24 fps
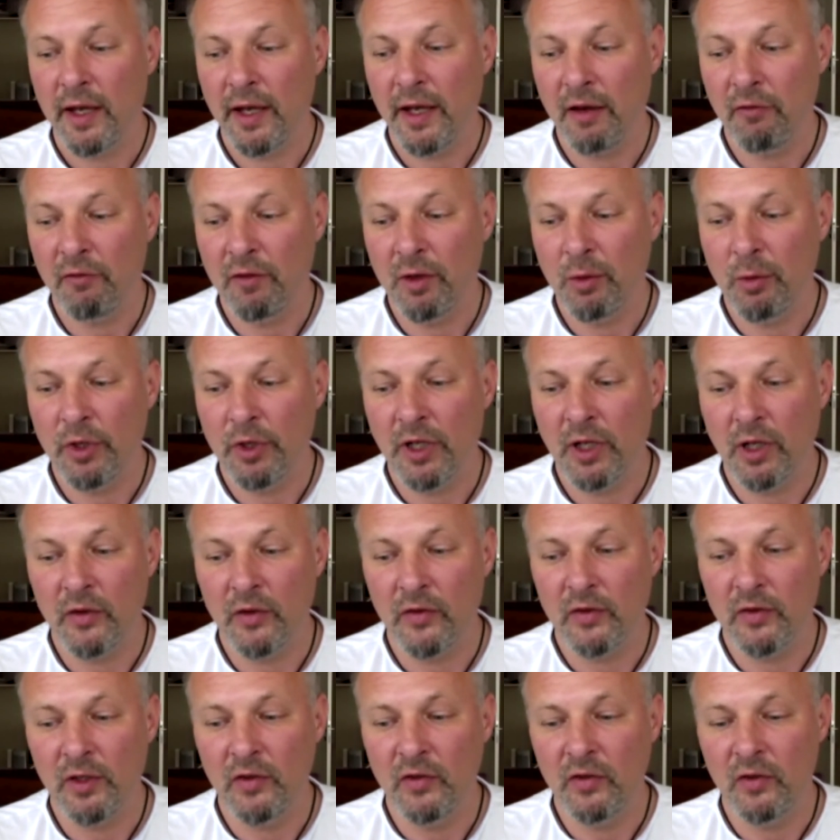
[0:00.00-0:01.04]
everyone
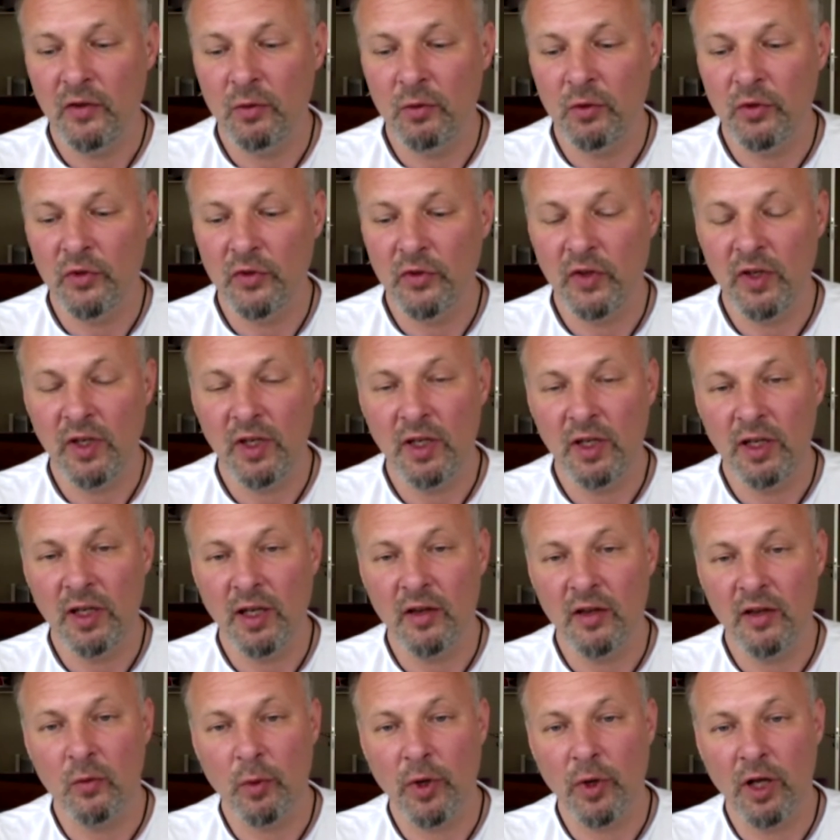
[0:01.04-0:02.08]
else needs to see
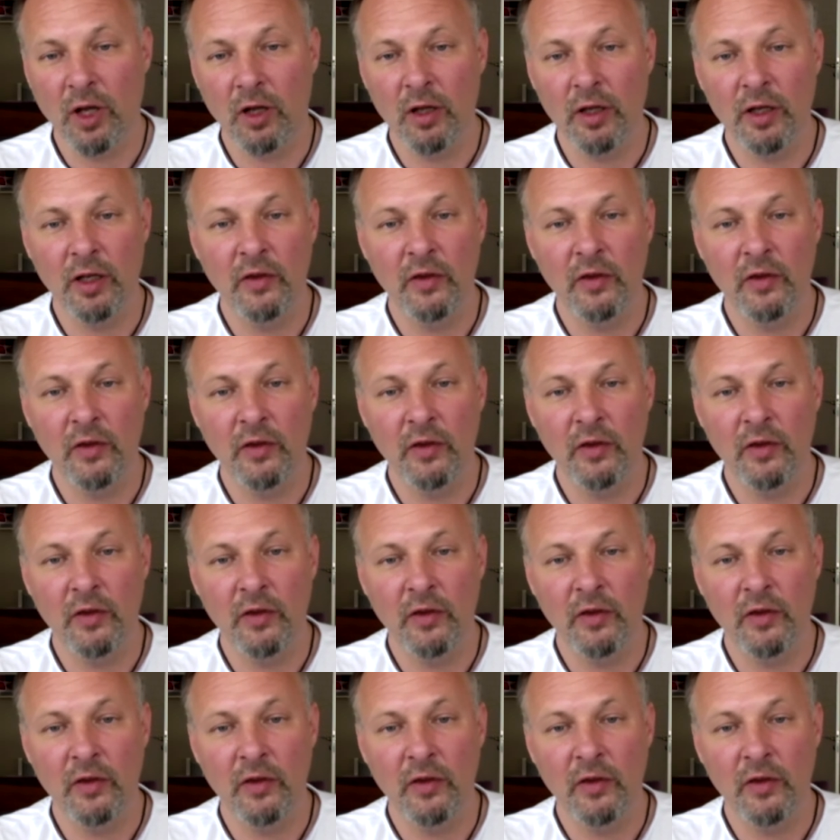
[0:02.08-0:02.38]
as well.